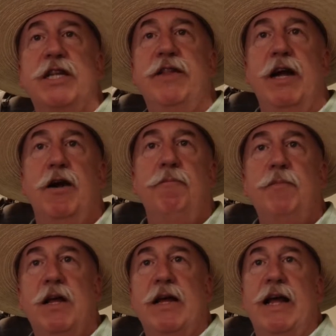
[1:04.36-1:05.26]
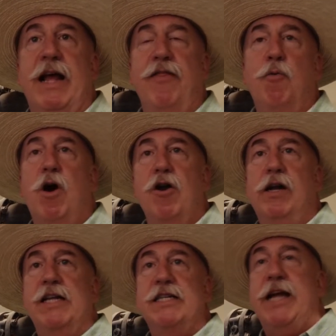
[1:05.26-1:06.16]
in there, and the water
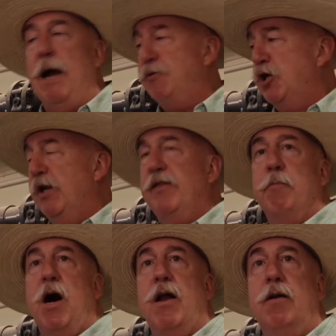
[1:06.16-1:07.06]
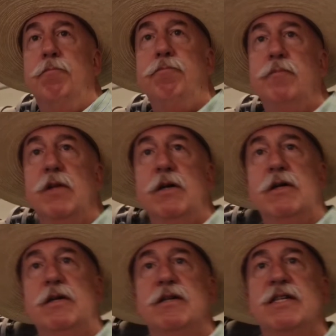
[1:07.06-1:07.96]
gets captured at the bottom,
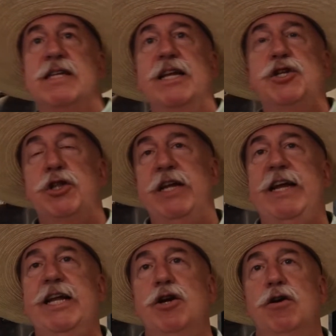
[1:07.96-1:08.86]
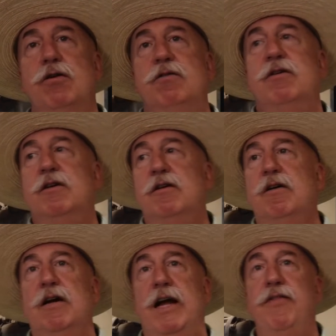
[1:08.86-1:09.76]
sent to the heater
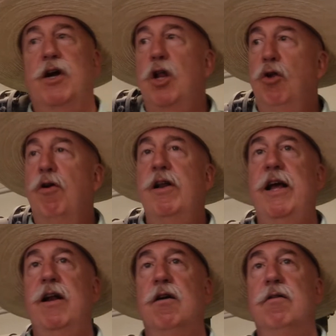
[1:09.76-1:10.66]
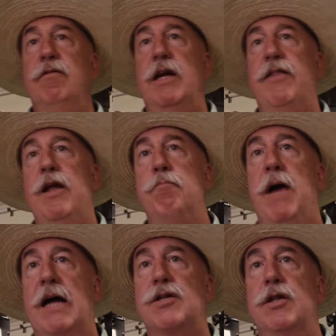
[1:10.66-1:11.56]
and the chlorinator, and then
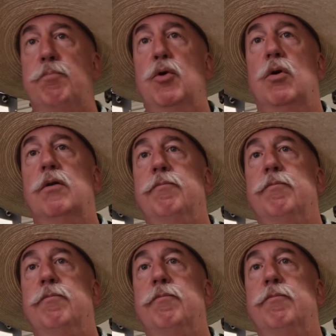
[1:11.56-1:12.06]
back to the pool.